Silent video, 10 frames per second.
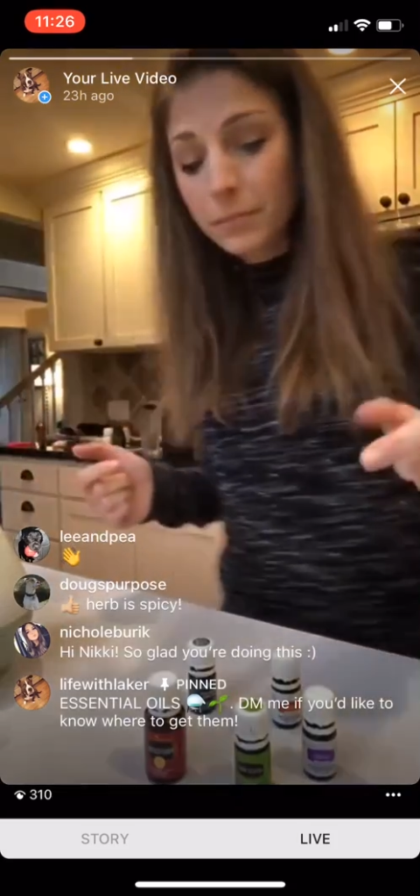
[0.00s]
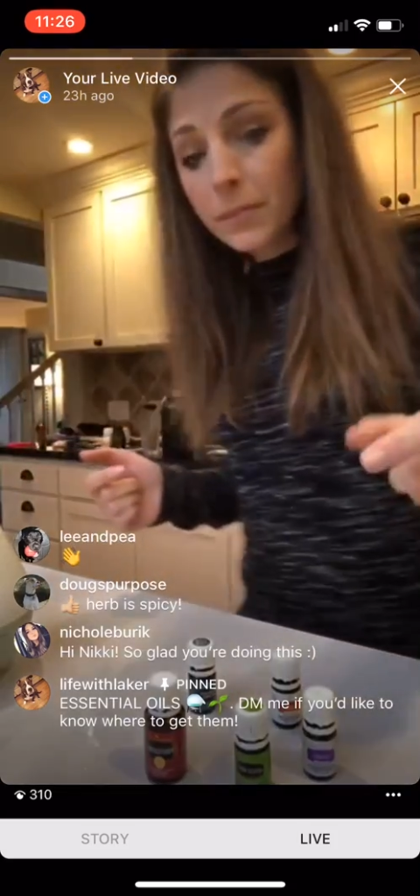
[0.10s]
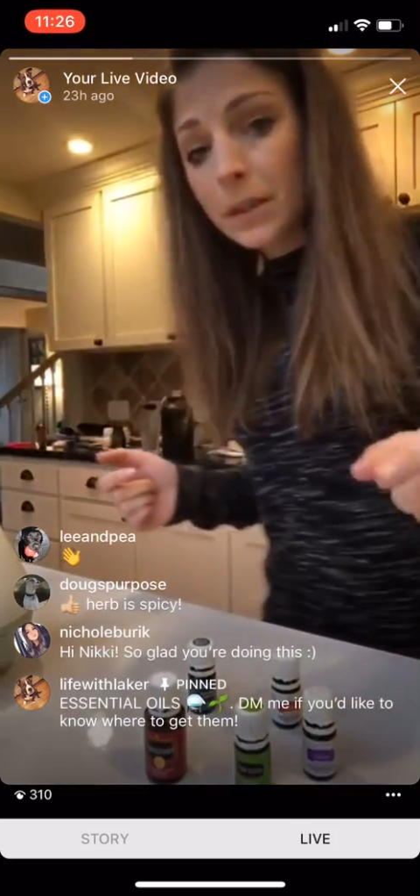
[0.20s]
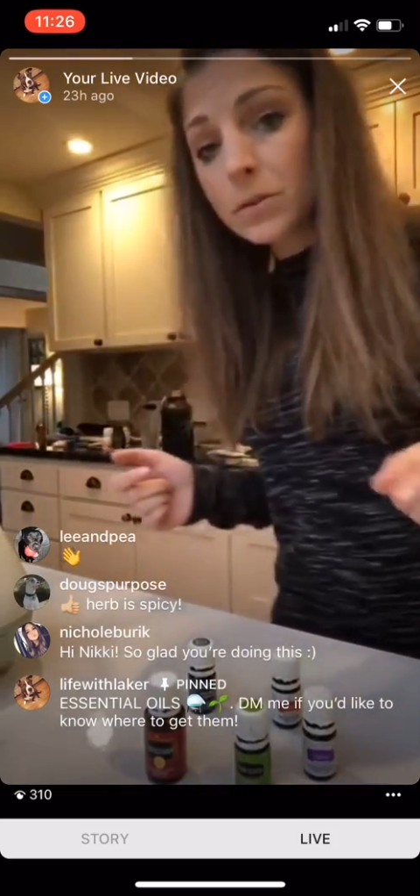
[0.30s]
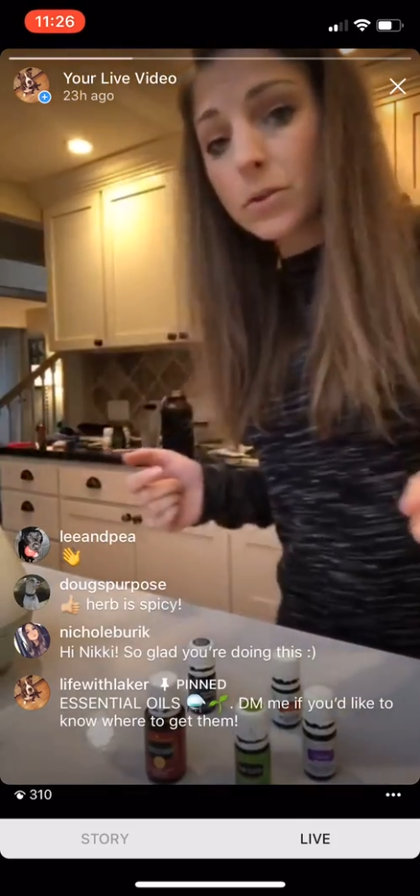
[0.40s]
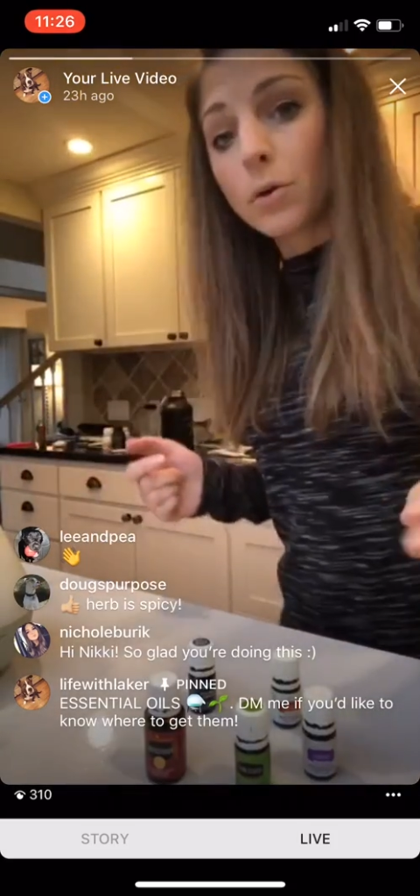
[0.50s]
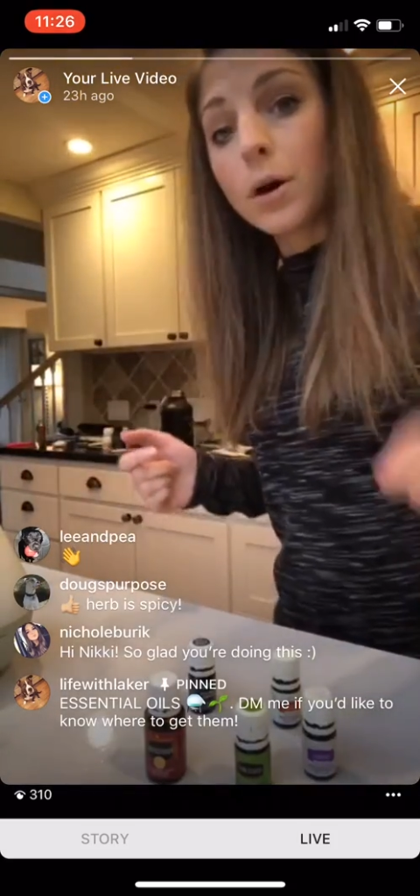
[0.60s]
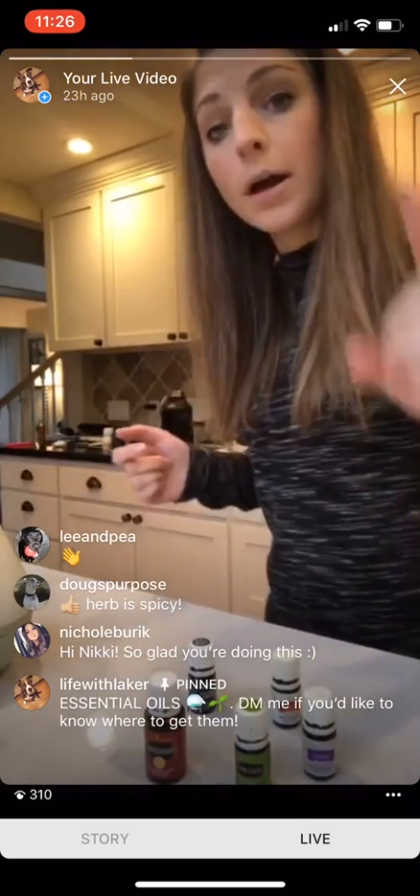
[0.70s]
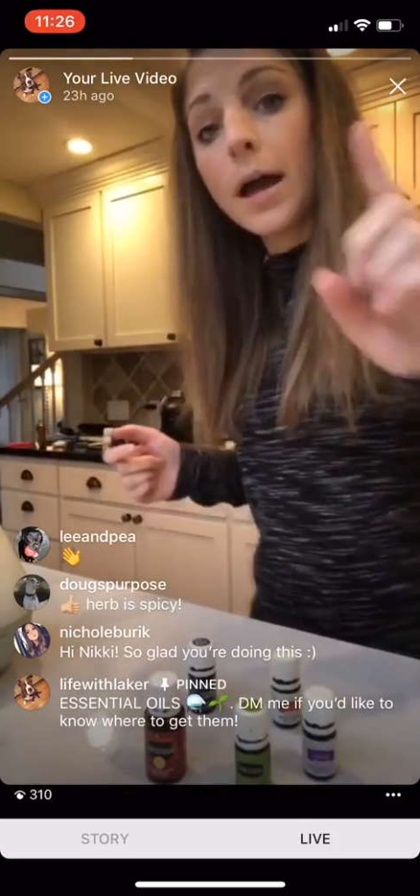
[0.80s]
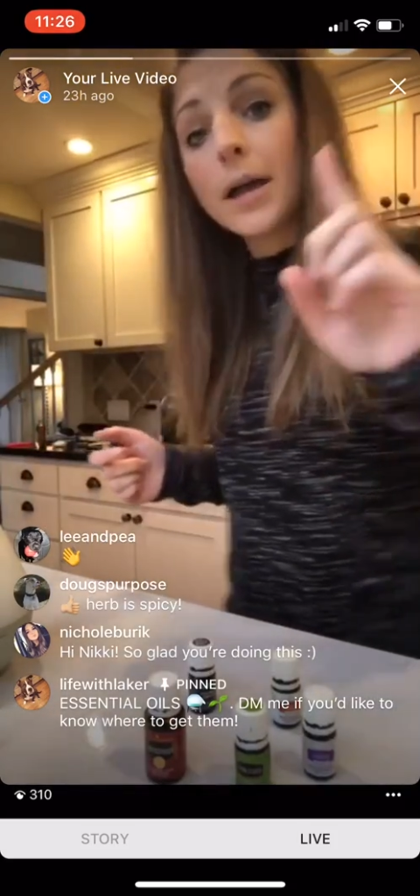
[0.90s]
So
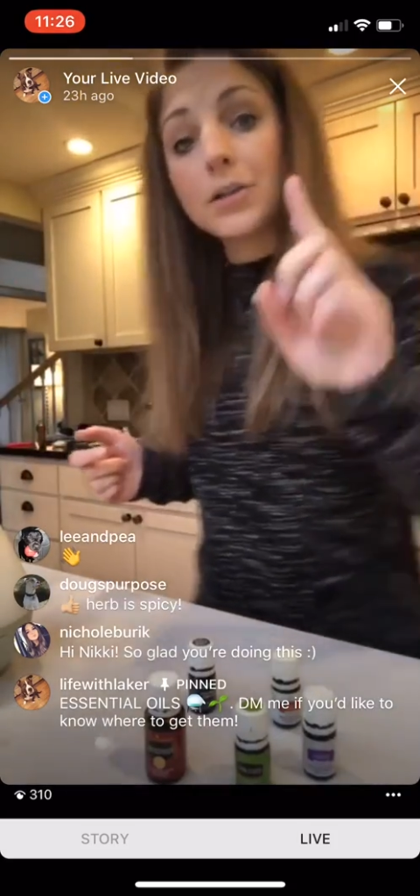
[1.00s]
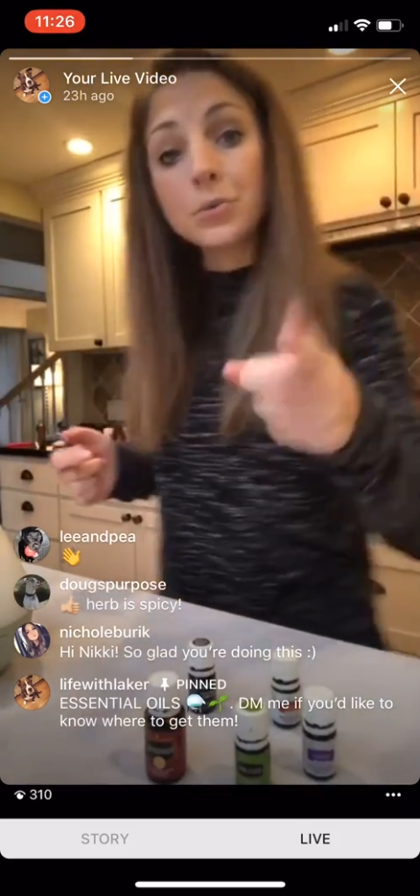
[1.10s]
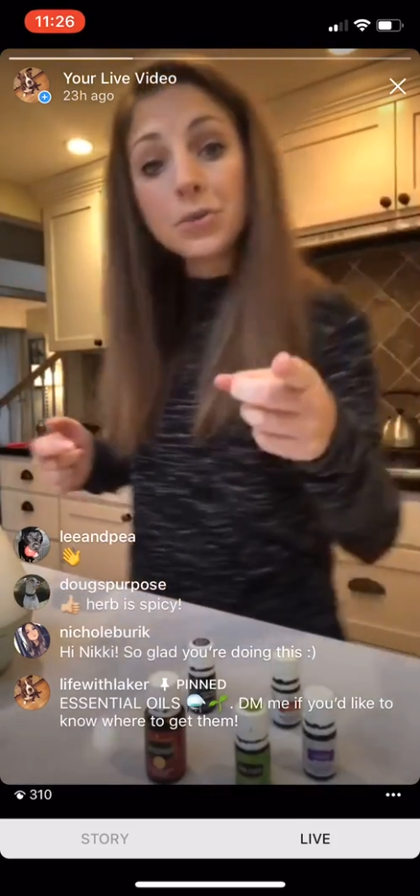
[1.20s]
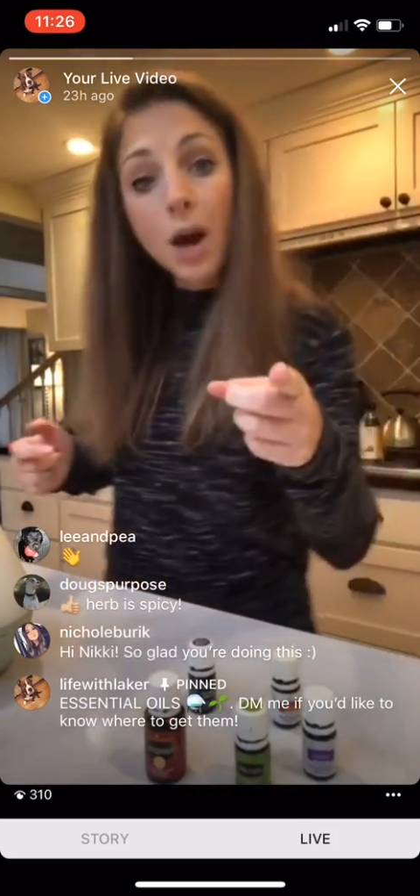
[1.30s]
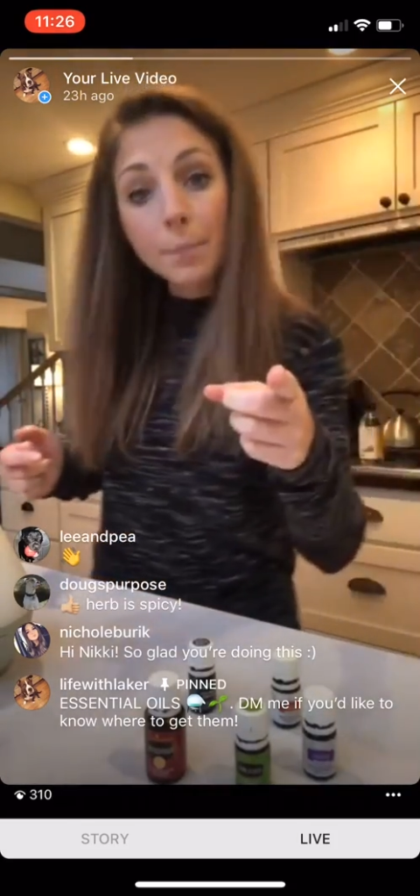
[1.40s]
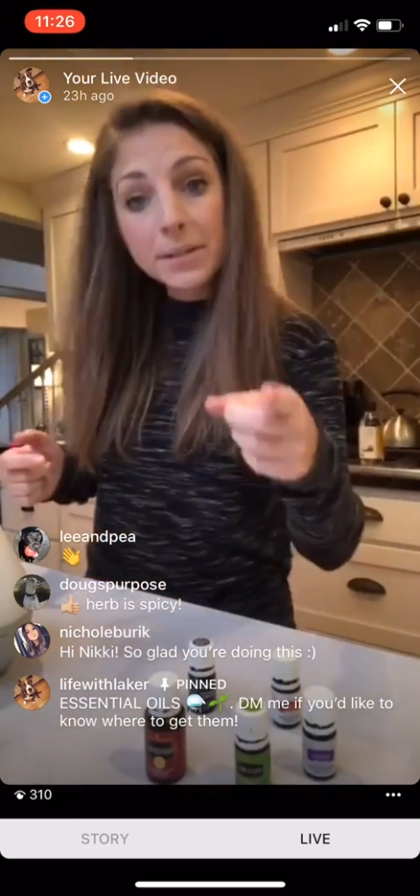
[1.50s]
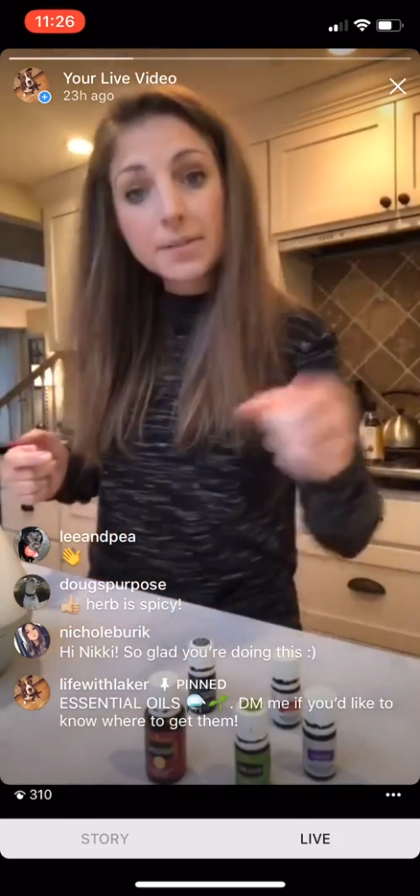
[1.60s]
use common